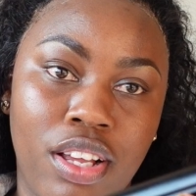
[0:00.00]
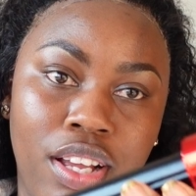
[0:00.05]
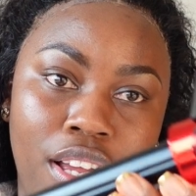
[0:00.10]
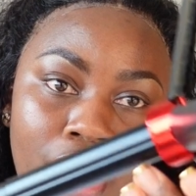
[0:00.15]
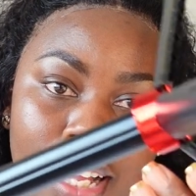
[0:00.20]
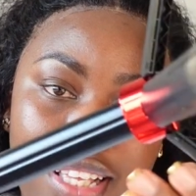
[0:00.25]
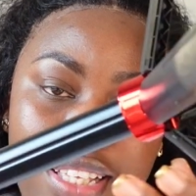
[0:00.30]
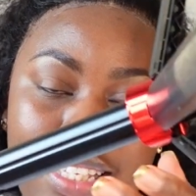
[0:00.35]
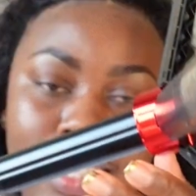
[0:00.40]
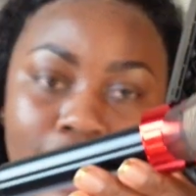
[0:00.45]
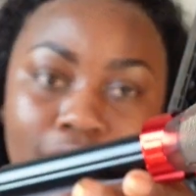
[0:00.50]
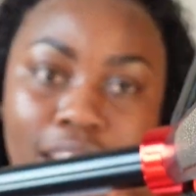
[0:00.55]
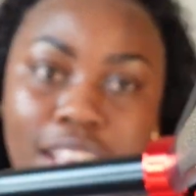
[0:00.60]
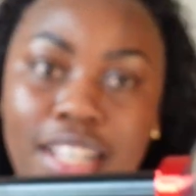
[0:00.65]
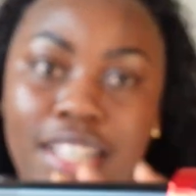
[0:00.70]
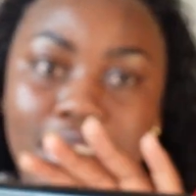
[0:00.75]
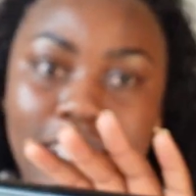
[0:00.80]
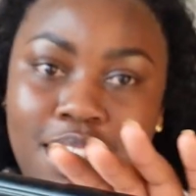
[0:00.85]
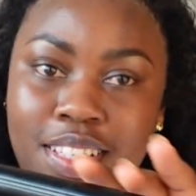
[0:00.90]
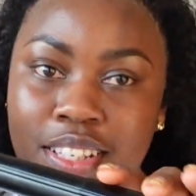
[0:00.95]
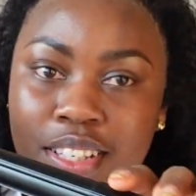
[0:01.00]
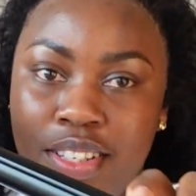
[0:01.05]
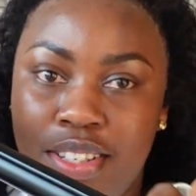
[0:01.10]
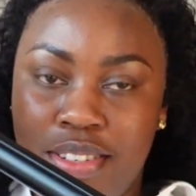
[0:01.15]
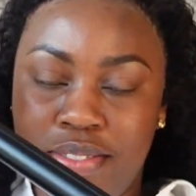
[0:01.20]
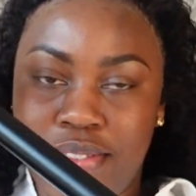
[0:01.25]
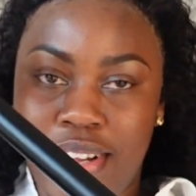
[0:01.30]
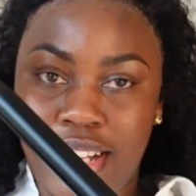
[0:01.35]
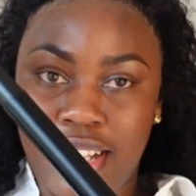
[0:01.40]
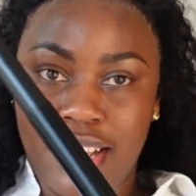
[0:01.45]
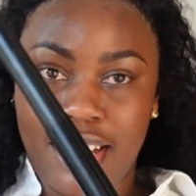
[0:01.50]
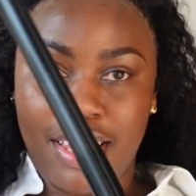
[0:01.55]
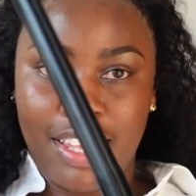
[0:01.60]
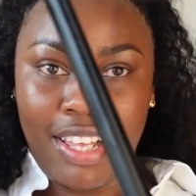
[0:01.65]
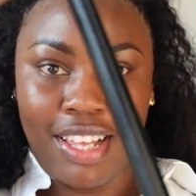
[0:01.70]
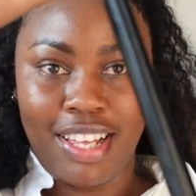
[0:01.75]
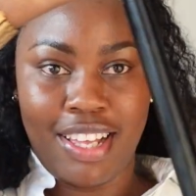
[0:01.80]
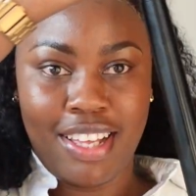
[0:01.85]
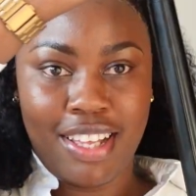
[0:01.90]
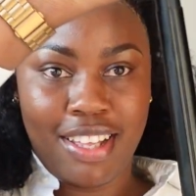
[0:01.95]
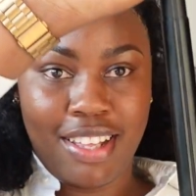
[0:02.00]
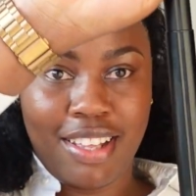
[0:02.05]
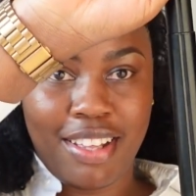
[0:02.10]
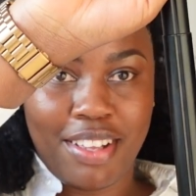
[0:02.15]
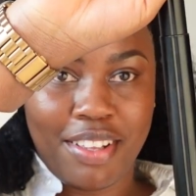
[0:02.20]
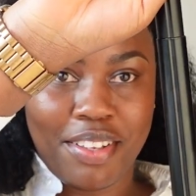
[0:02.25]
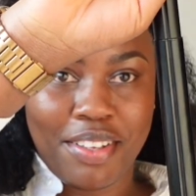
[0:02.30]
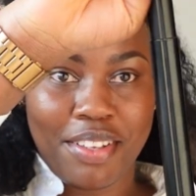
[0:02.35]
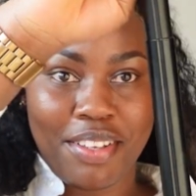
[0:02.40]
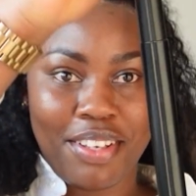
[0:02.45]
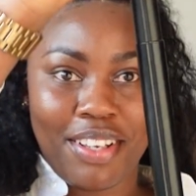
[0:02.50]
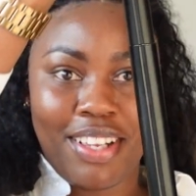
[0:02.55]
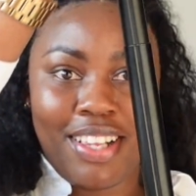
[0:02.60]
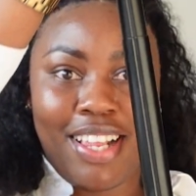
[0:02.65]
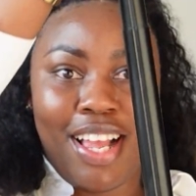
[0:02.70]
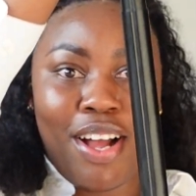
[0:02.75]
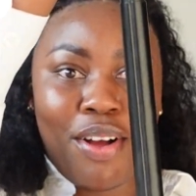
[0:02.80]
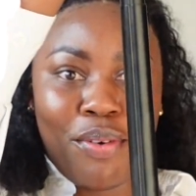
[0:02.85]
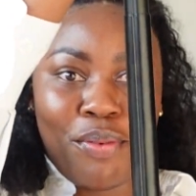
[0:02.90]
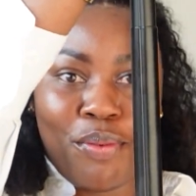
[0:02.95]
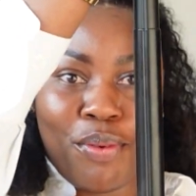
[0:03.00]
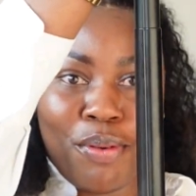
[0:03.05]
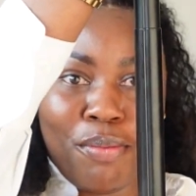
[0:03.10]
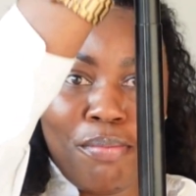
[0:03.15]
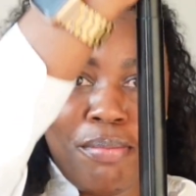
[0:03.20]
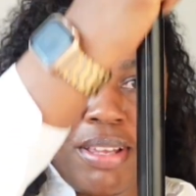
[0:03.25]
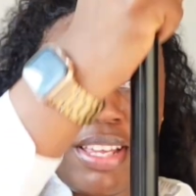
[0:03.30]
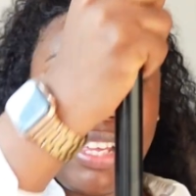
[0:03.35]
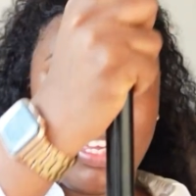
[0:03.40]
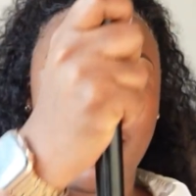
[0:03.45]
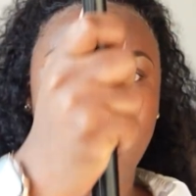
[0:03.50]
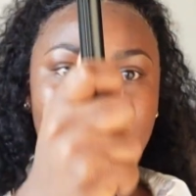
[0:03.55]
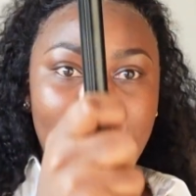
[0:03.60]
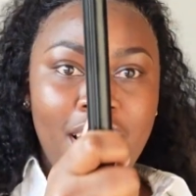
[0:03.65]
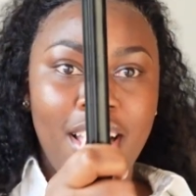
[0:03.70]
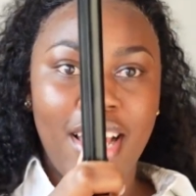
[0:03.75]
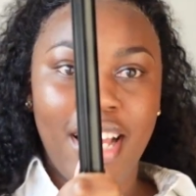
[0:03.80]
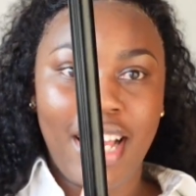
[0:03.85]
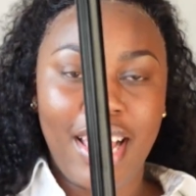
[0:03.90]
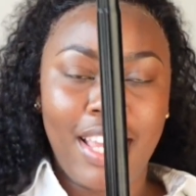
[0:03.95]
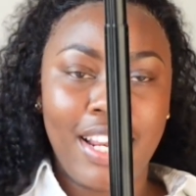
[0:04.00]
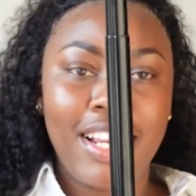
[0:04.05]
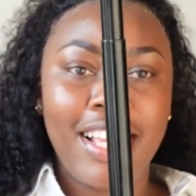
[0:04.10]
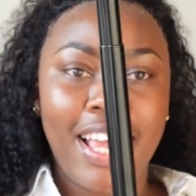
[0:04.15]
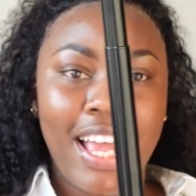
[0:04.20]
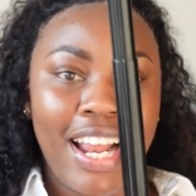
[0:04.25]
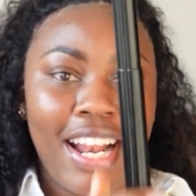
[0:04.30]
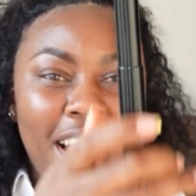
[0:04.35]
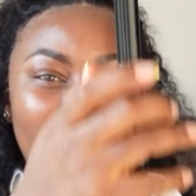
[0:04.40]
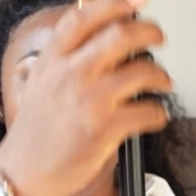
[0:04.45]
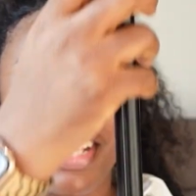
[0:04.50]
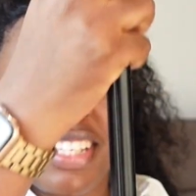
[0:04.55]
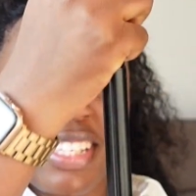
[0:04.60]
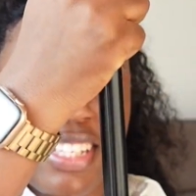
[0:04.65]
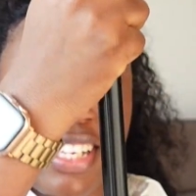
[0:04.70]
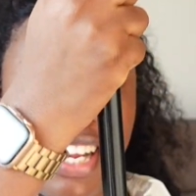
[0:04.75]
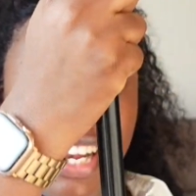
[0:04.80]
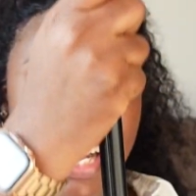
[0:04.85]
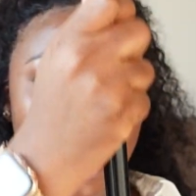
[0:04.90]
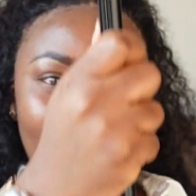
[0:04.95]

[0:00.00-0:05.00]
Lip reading: Extend, this is what the down would be. It can extend